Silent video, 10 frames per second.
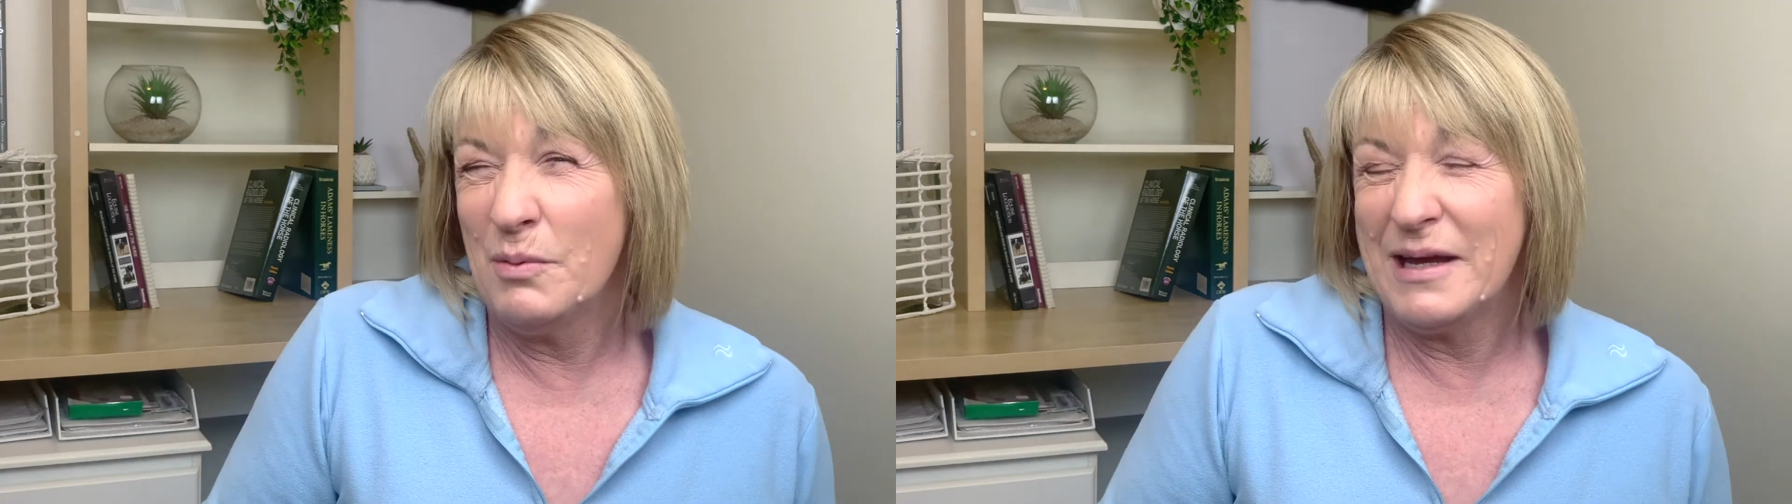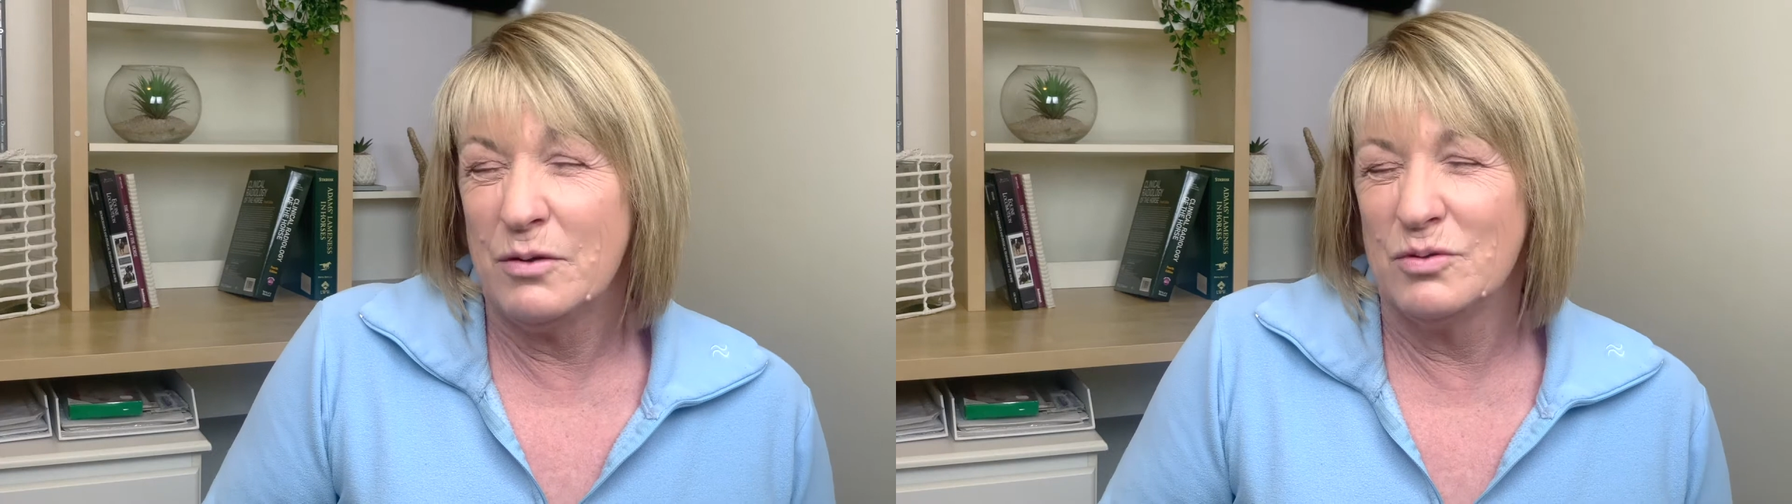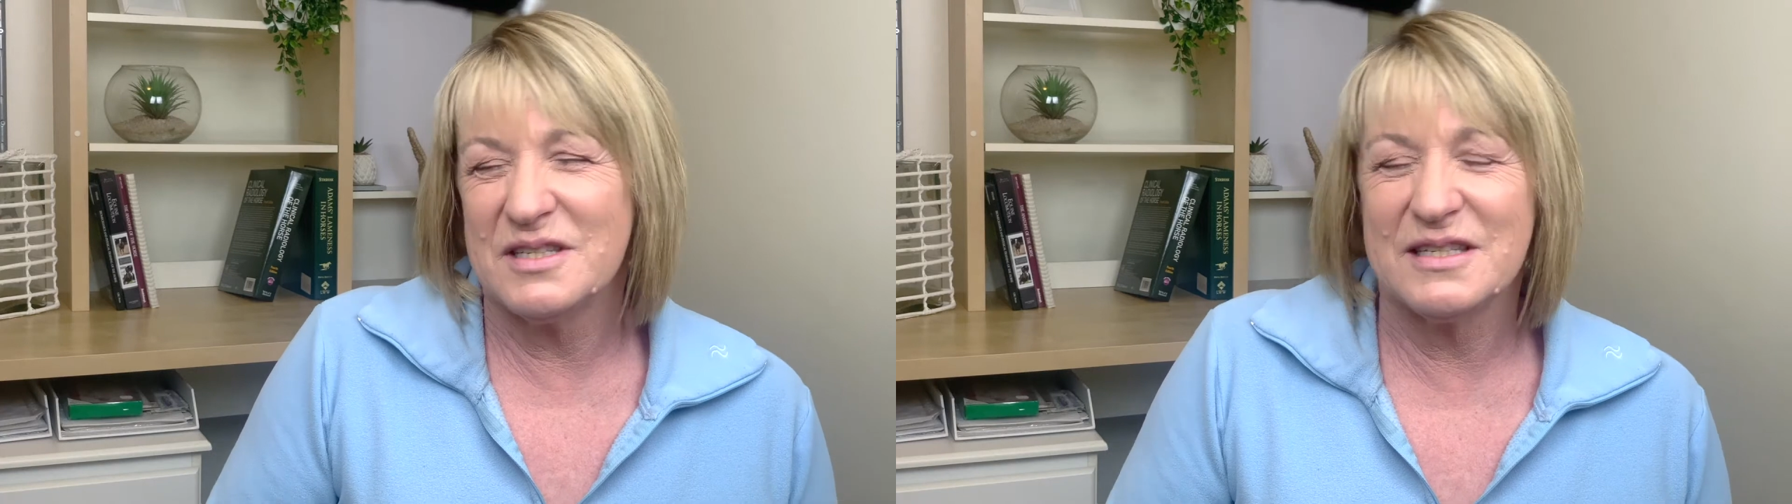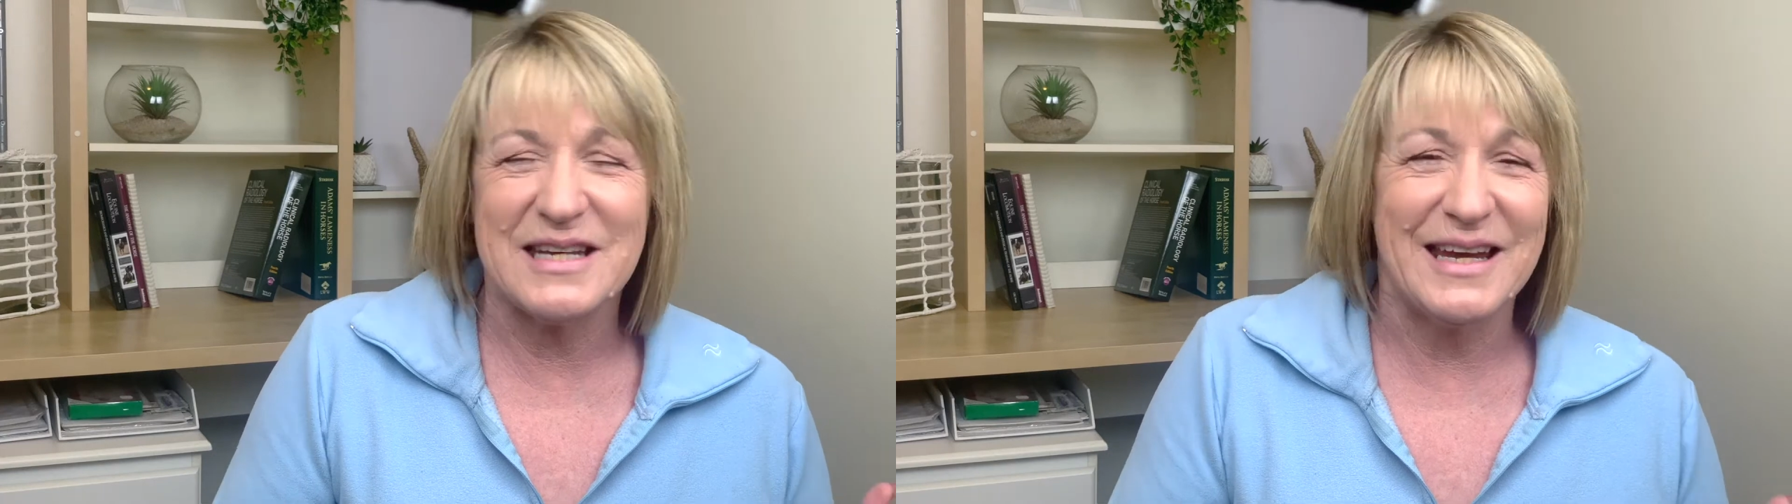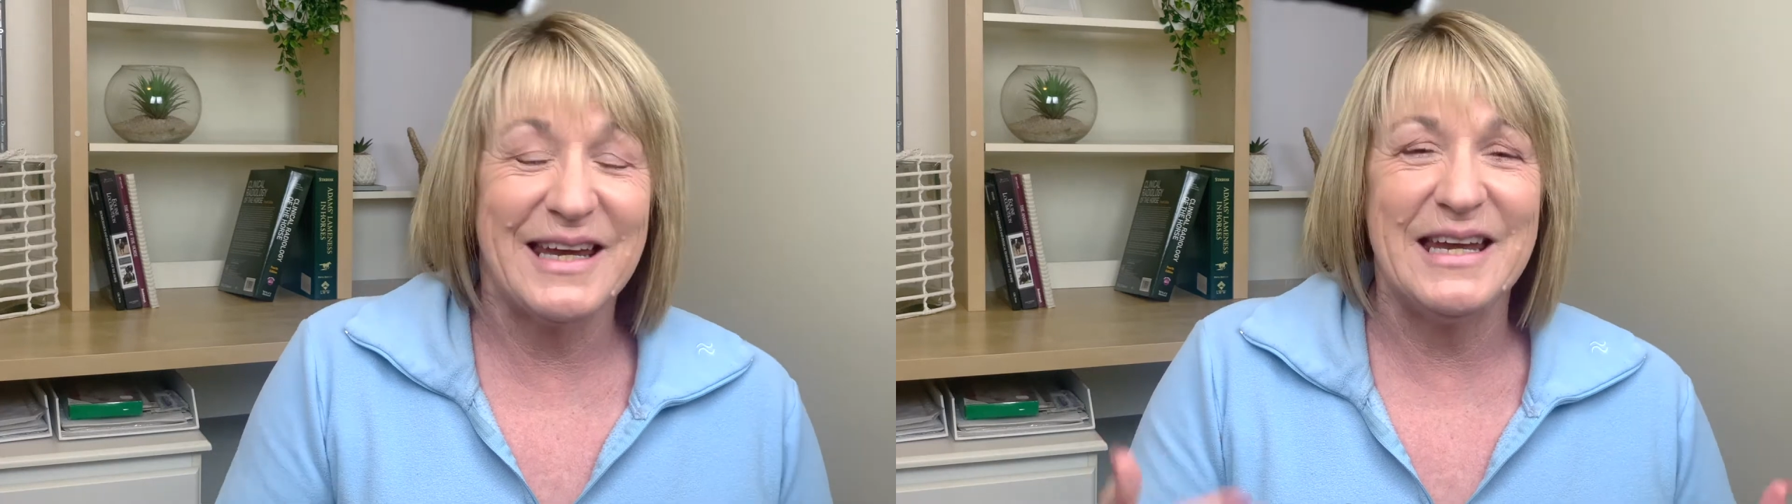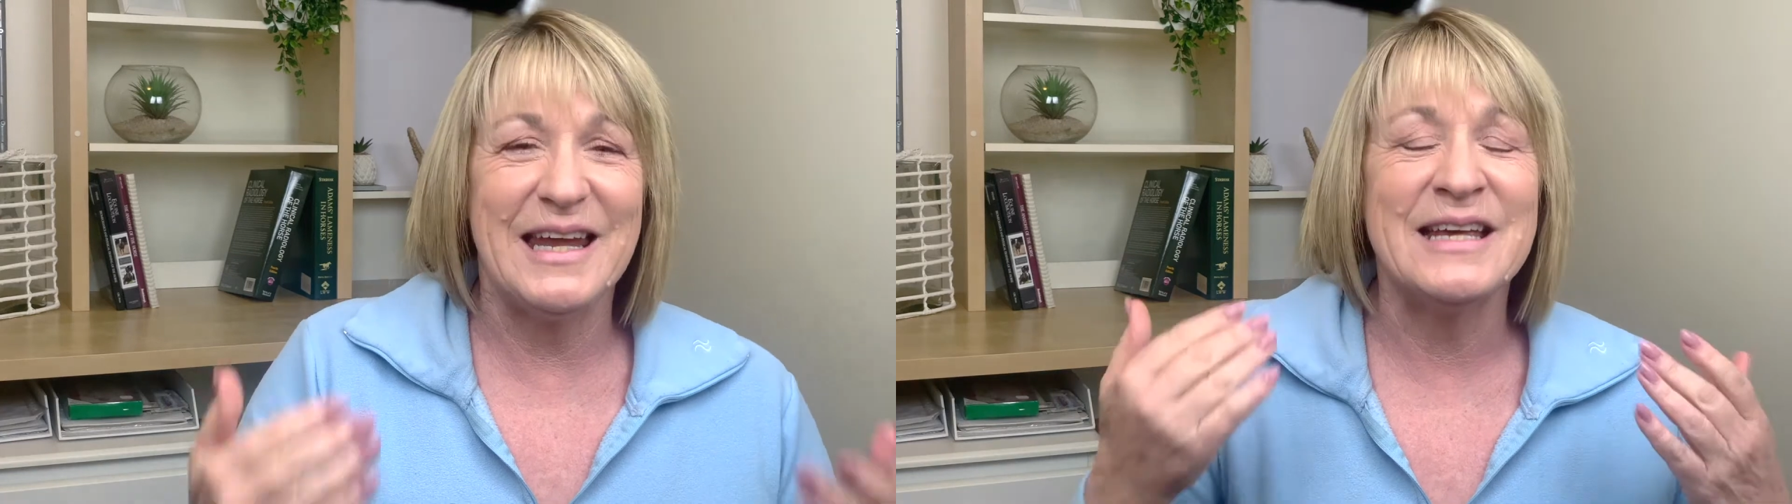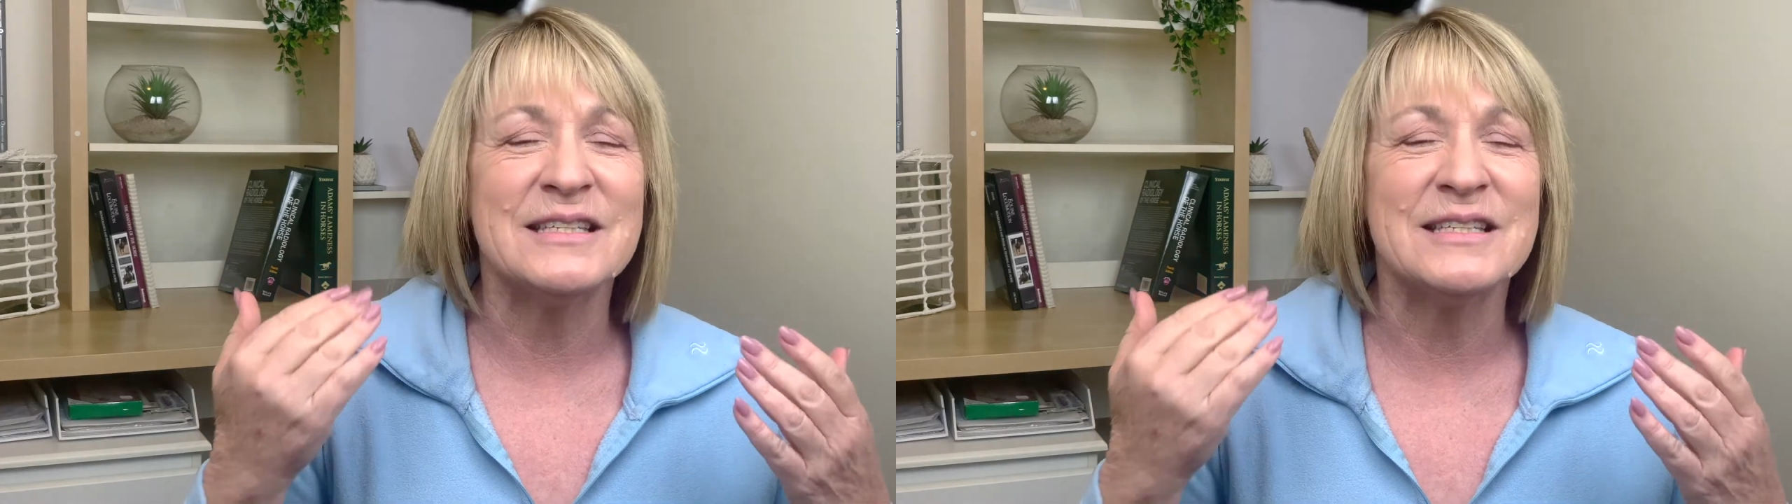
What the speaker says: way horses take in air,